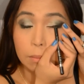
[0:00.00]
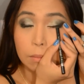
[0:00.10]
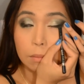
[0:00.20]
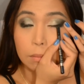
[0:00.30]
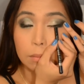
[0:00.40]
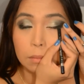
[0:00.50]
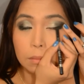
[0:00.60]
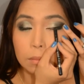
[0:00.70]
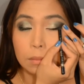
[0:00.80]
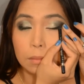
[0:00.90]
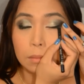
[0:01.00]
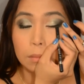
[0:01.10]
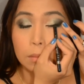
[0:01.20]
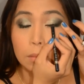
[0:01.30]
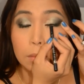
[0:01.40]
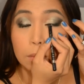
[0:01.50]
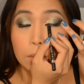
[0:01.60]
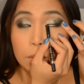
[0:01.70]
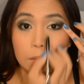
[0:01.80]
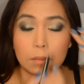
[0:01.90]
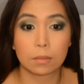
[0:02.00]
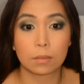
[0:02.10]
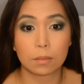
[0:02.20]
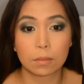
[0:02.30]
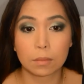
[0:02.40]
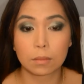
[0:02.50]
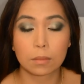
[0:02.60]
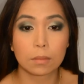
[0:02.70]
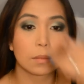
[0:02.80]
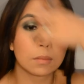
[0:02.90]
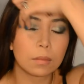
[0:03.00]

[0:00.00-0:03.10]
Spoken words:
(silence)